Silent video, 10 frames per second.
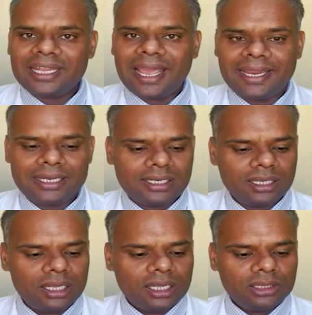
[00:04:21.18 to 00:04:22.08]

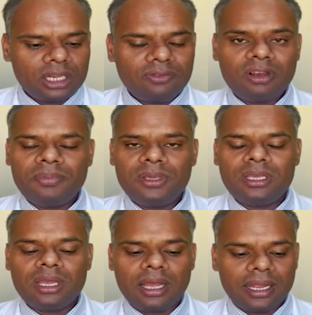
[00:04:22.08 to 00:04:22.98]
end, there will
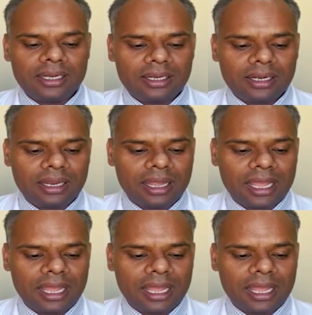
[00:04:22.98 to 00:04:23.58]
be 100